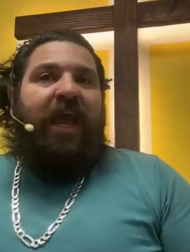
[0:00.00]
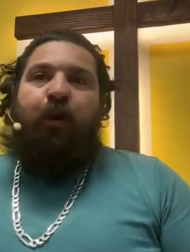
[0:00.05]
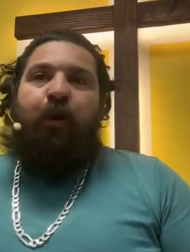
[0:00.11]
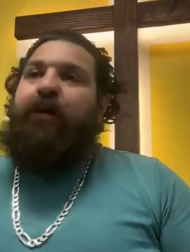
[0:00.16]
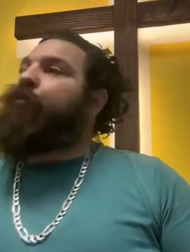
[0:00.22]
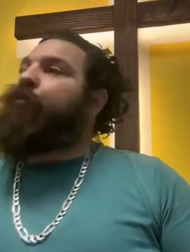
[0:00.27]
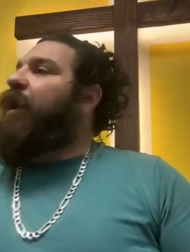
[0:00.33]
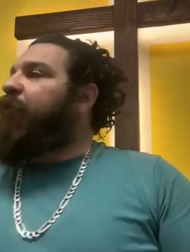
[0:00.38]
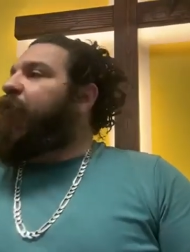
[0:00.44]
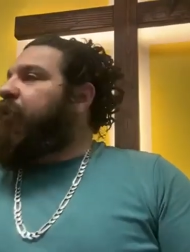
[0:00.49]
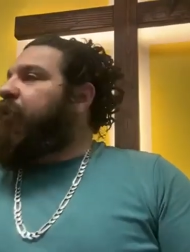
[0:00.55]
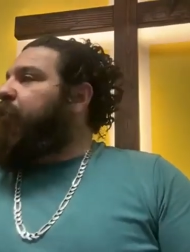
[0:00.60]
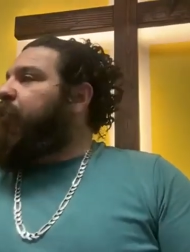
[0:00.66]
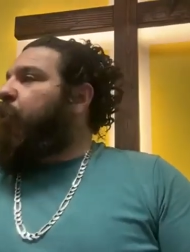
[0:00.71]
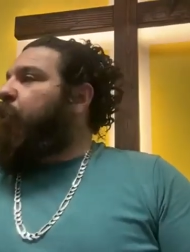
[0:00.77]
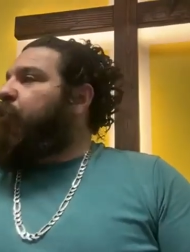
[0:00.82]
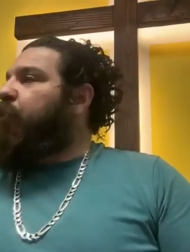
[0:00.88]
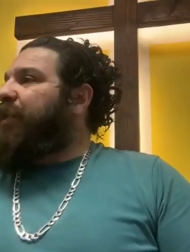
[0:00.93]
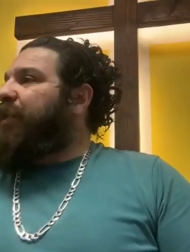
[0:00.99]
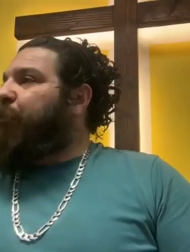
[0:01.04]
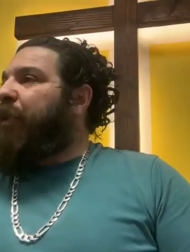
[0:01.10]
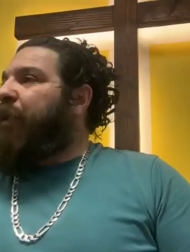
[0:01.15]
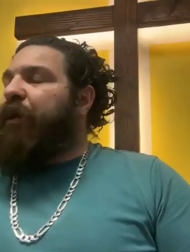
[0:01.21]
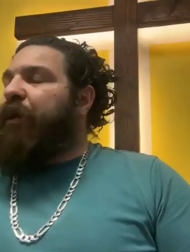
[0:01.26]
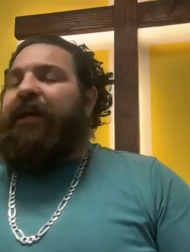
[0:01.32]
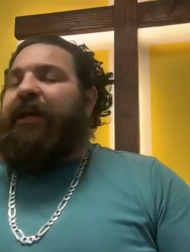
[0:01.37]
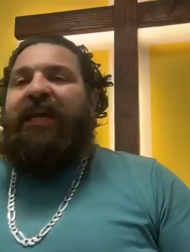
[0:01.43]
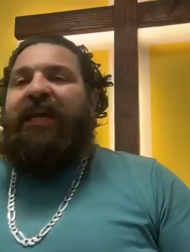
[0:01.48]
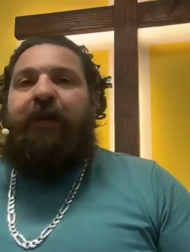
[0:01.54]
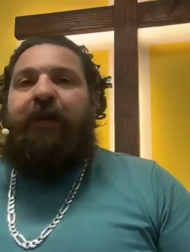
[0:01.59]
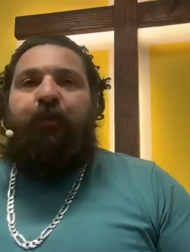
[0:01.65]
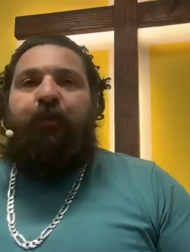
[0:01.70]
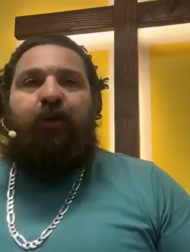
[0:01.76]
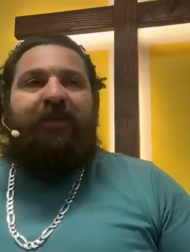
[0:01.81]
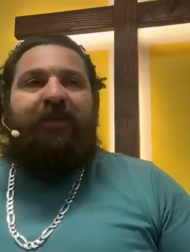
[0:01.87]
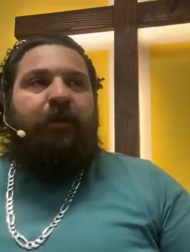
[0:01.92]
And we revel in those and we
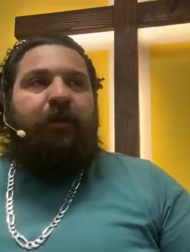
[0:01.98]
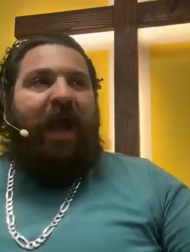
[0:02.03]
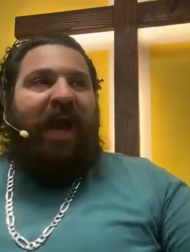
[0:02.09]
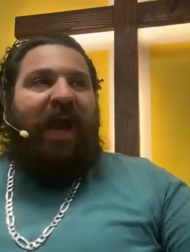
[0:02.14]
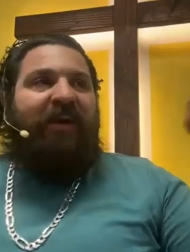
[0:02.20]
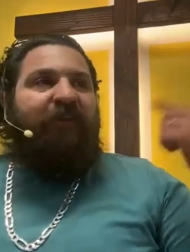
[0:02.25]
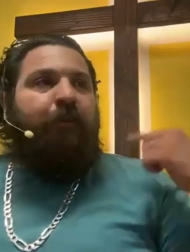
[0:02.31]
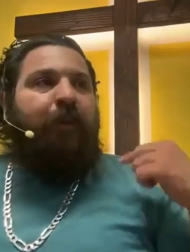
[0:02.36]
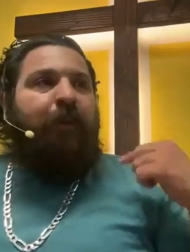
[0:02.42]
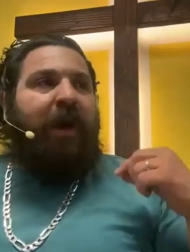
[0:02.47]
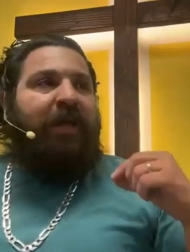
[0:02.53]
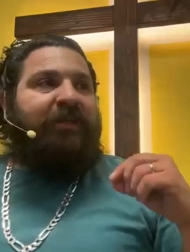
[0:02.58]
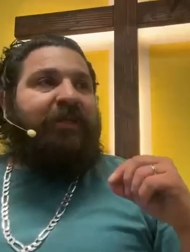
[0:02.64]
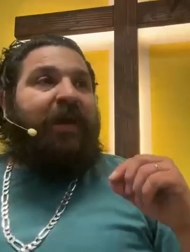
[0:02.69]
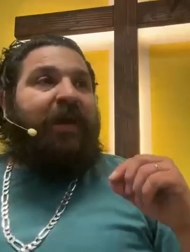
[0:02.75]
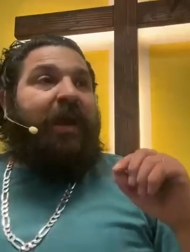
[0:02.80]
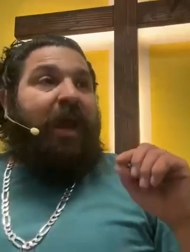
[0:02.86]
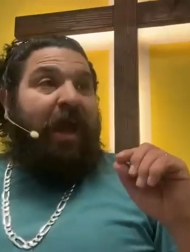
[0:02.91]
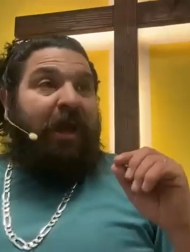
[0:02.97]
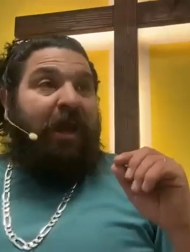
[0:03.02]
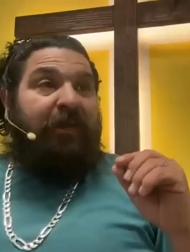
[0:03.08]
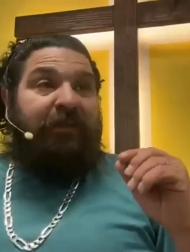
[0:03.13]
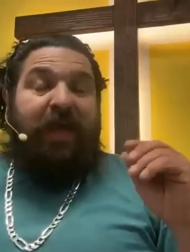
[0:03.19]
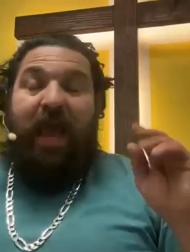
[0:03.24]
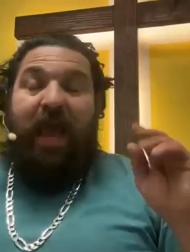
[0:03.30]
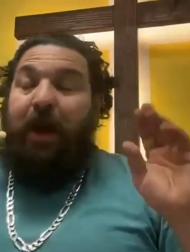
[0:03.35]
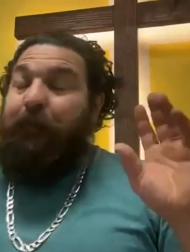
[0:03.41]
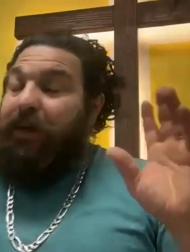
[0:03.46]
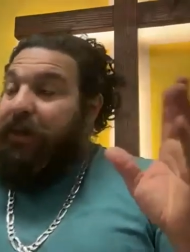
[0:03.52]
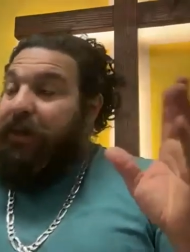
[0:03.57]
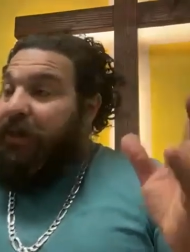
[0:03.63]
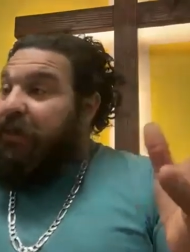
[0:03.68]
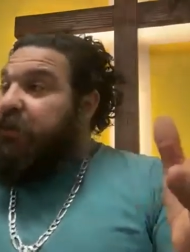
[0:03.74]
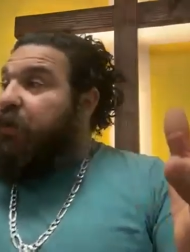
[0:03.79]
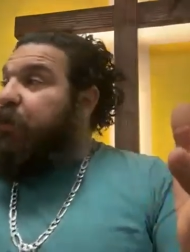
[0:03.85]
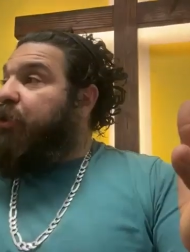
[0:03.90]
keep those in the back of our minds as
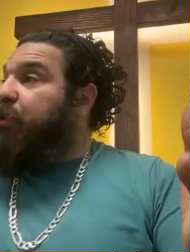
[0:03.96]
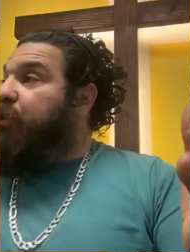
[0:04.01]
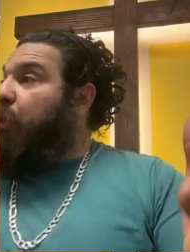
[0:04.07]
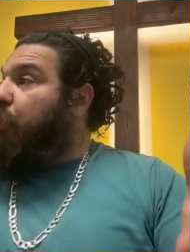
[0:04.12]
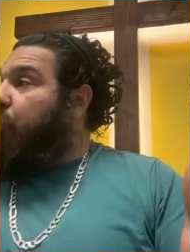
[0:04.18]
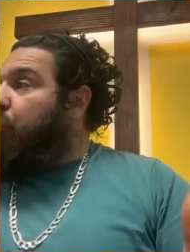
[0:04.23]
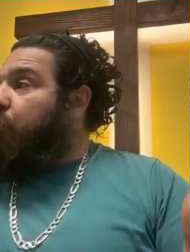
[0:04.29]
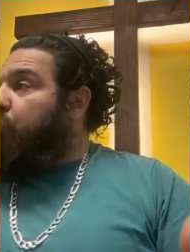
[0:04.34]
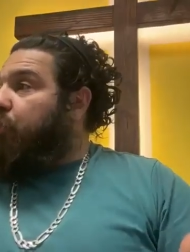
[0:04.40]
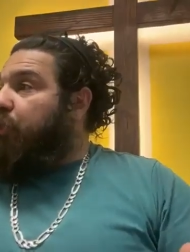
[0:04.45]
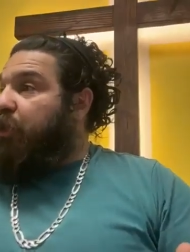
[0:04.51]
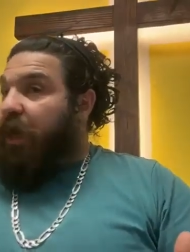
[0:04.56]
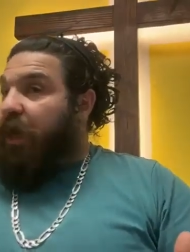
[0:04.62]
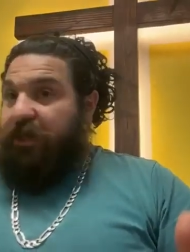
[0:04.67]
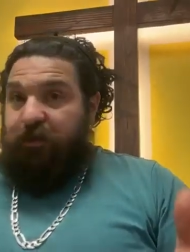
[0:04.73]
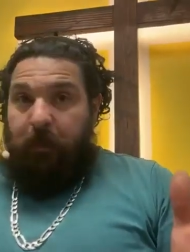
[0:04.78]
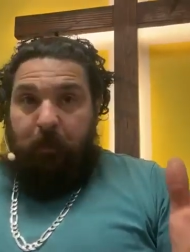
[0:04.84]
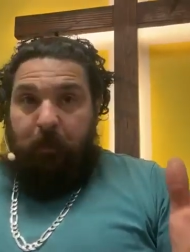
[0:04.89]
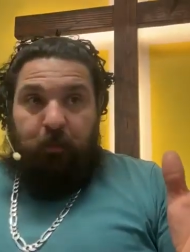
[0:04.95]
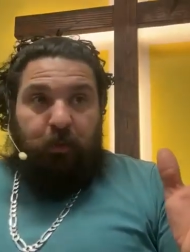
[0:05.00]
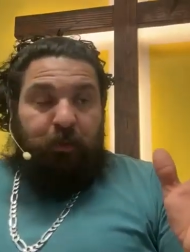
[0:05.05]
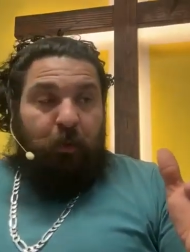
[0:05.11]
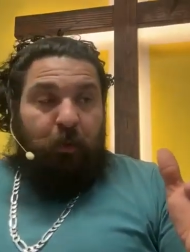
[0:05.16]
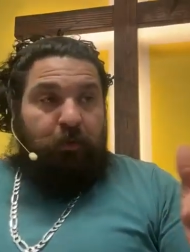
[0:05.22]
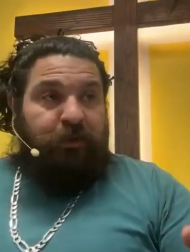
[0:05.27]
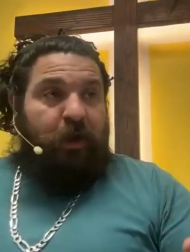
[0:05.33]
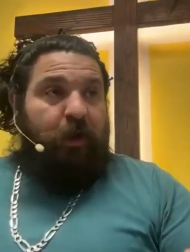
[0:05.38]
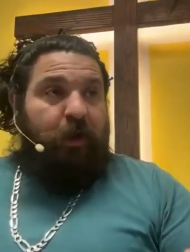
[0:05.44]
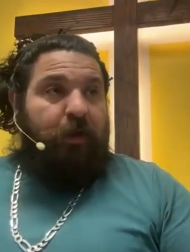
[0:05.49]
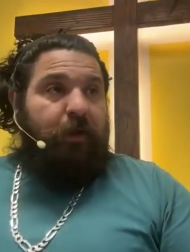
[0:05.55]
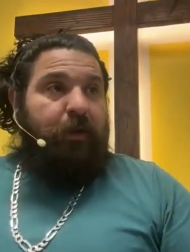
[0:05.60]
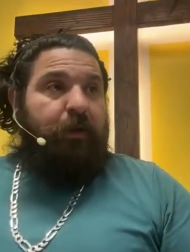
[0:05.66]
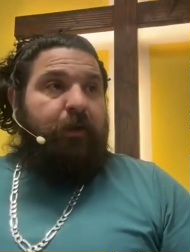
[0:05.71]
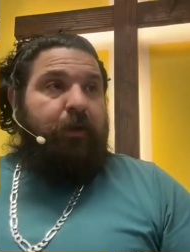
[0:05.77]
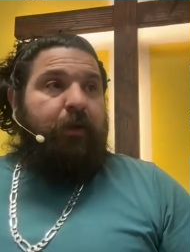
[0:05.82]
Ebenezer stones. You guys remember what those are?